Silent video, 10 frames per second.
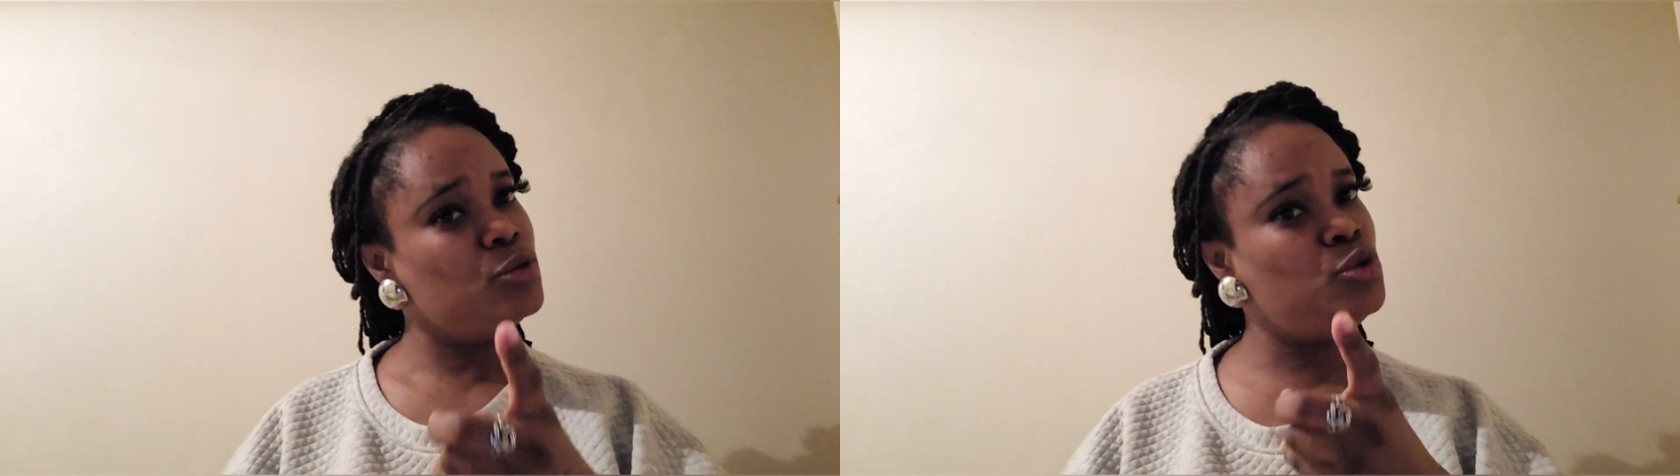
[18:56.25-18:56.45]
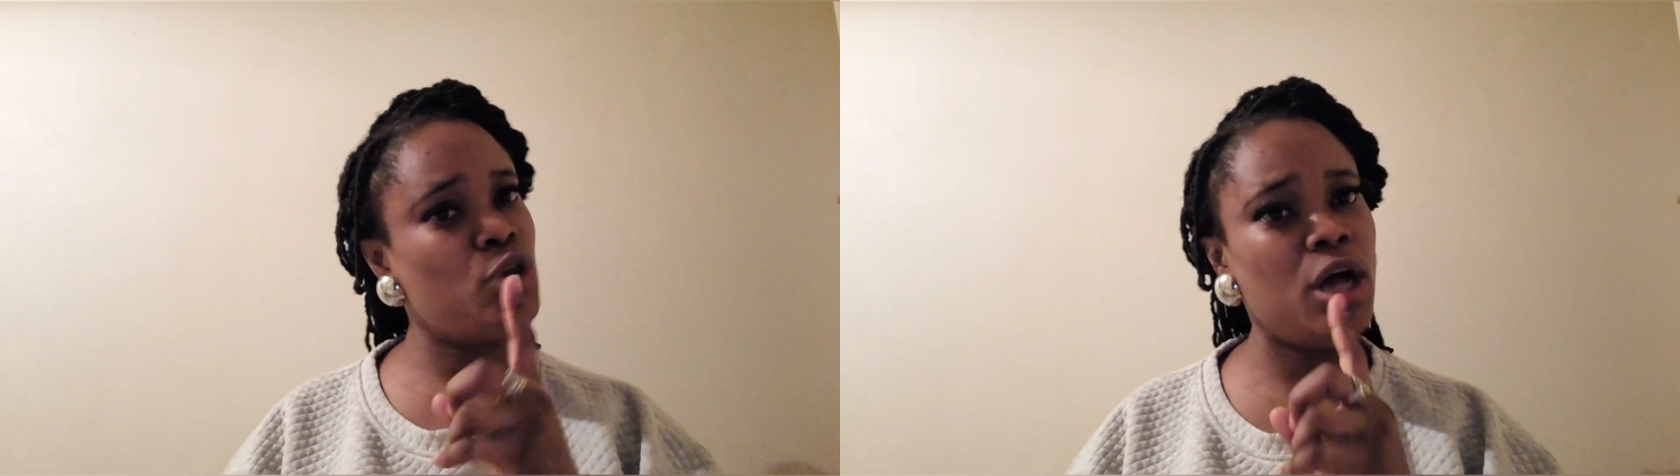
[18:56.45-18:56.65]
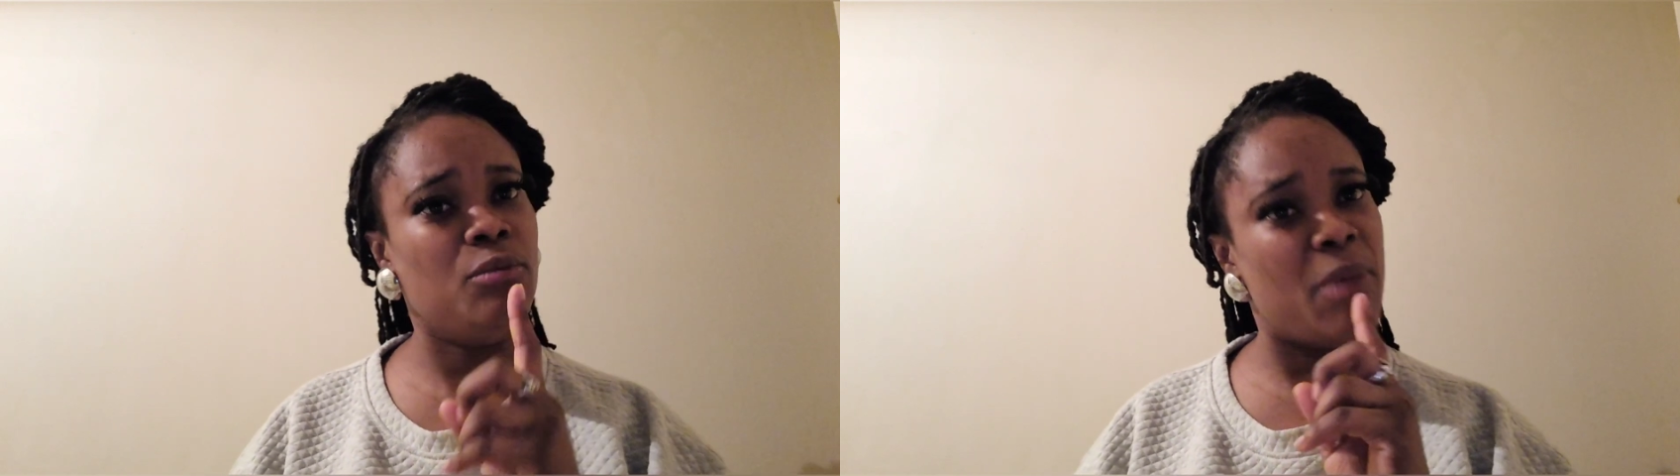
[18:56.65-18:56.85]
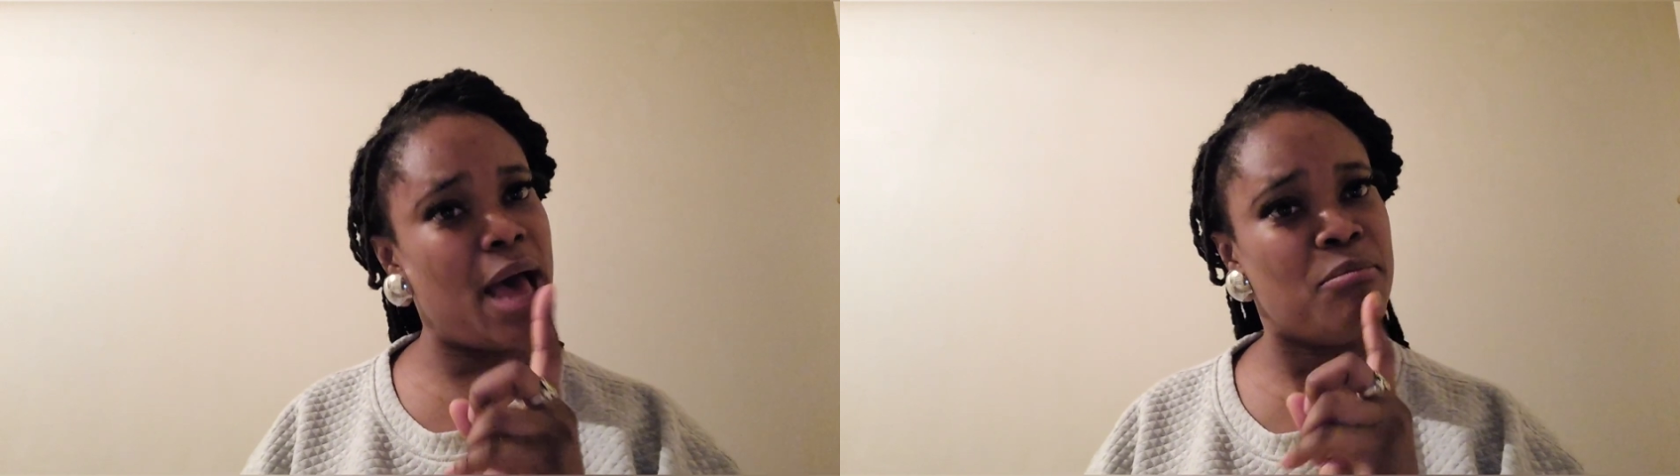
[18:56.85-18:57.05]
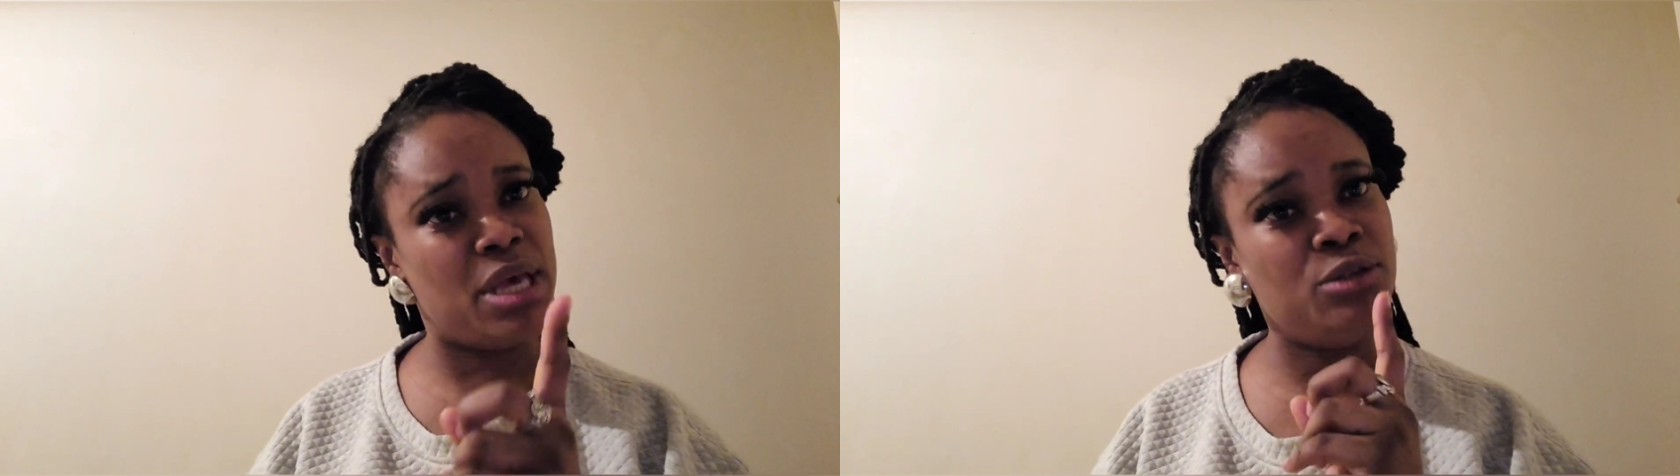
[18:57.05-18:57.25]
John
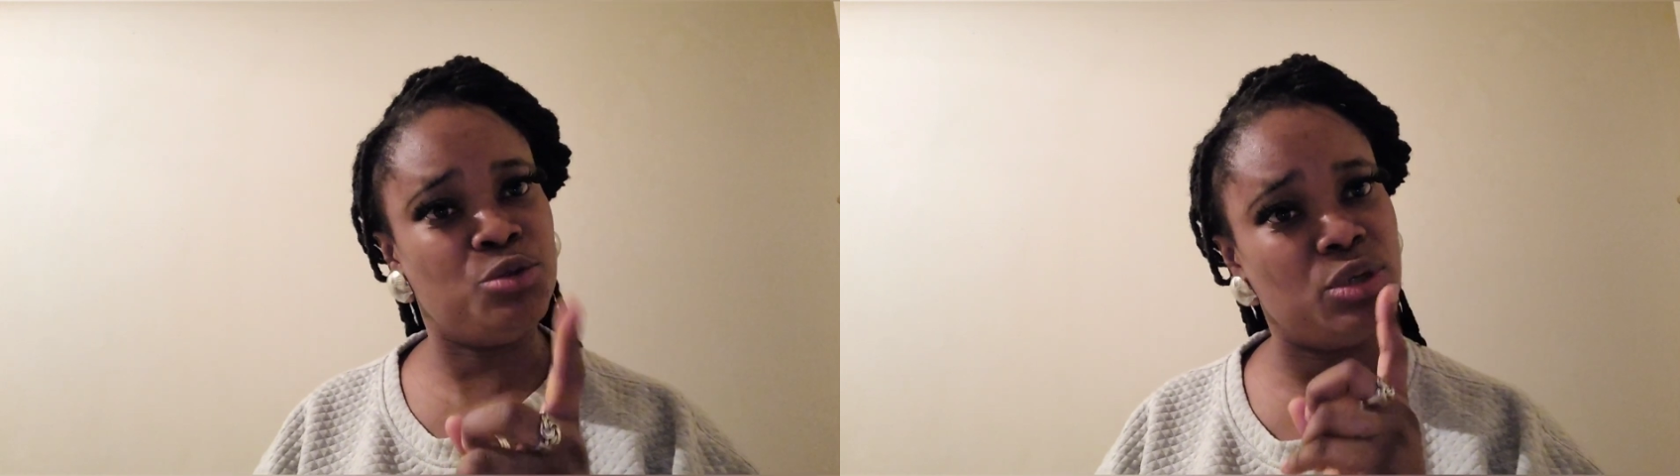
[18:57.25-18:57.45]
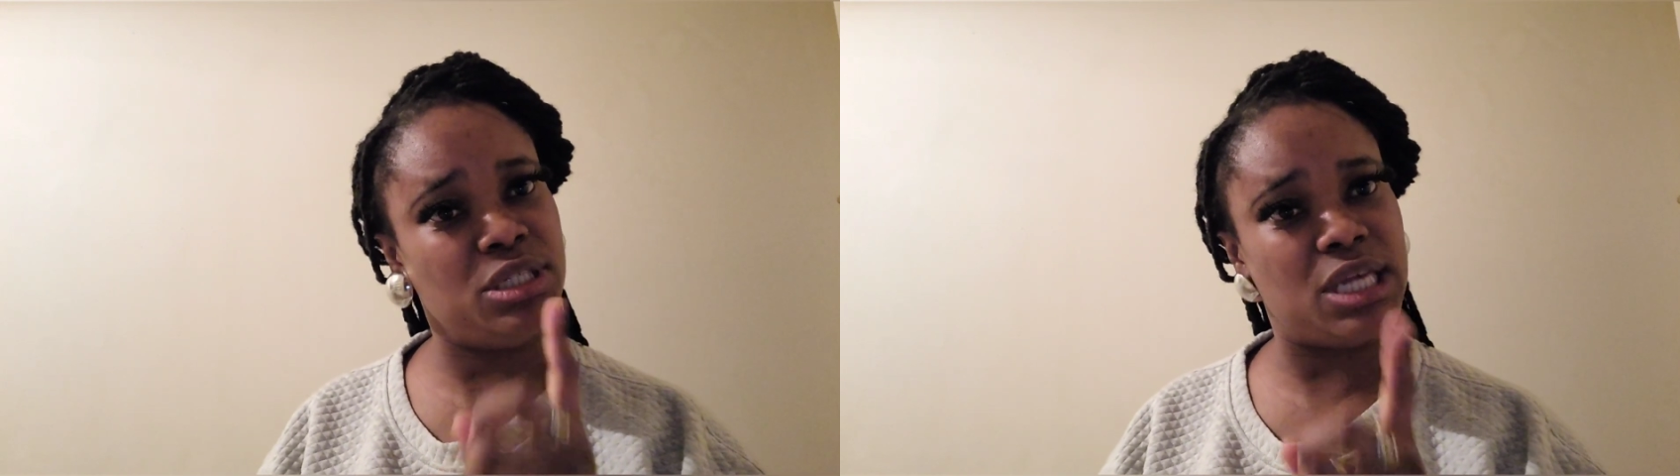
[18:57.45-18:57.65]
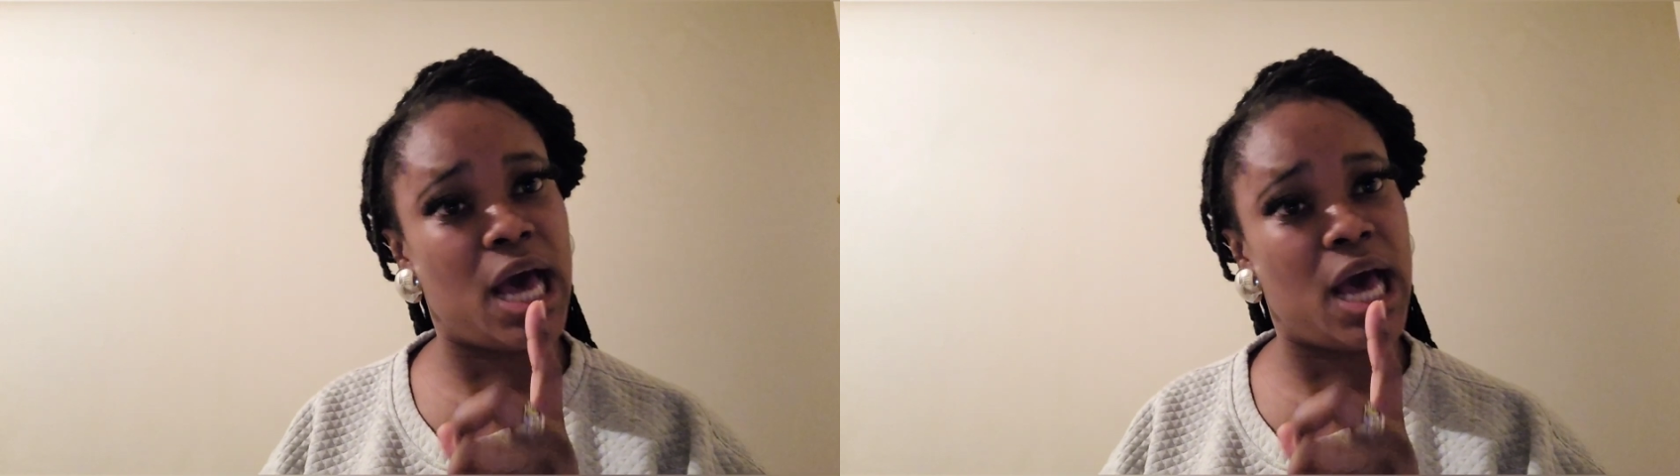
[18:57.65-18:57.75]
ma men so dear.